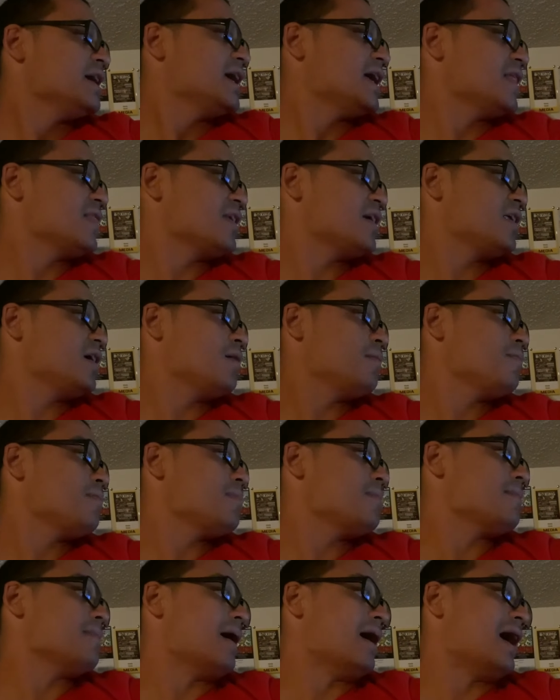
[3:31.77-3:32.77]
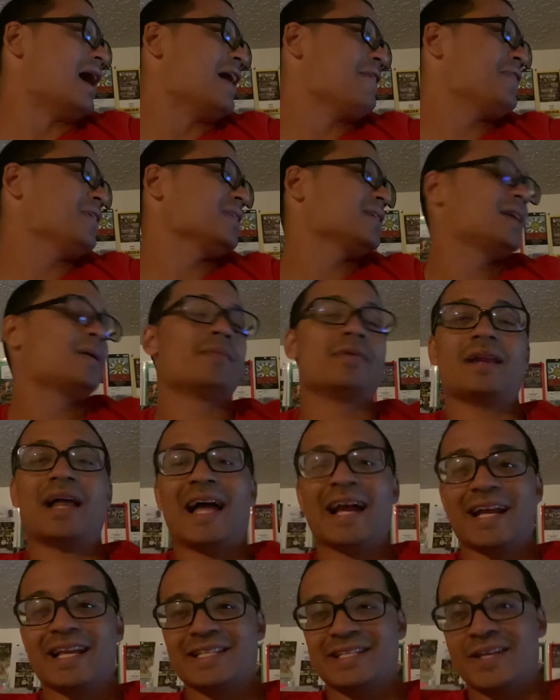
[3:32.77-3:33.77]
And then I think the number
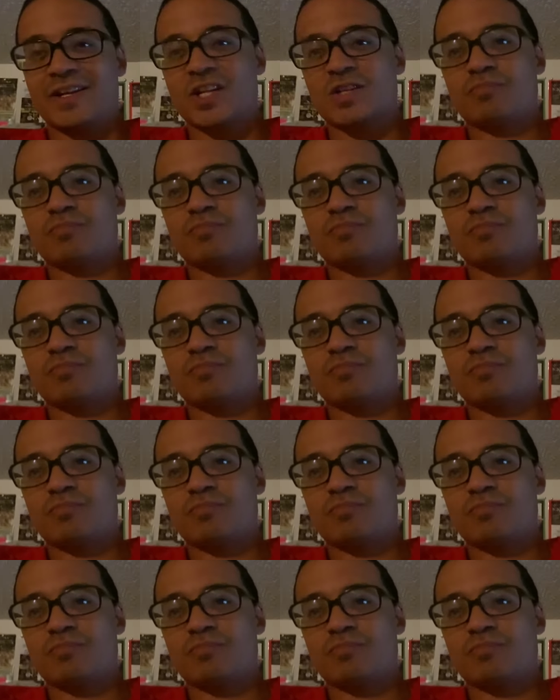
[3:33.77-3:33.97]
nine contender